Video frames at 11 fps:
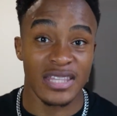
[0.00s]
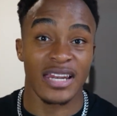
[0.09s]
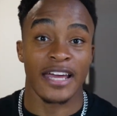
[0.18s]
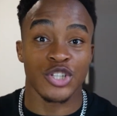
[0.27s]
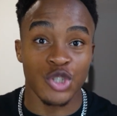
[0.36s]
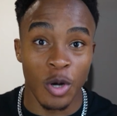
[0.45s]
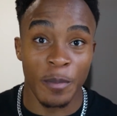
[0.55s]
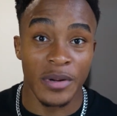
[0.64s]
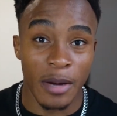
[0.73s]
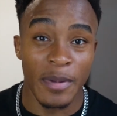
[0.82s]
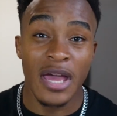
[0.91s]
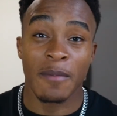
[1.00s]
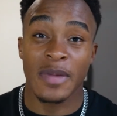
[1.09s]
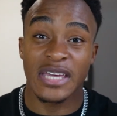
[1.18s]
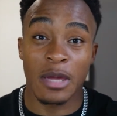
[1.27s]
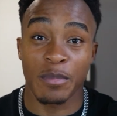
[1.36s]
They like chop it up,
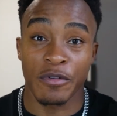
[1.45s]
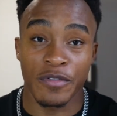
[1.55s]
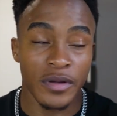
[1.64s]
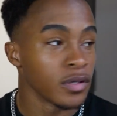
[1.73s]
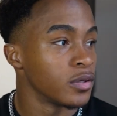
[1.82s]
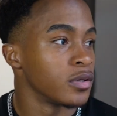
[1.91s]
make a profit.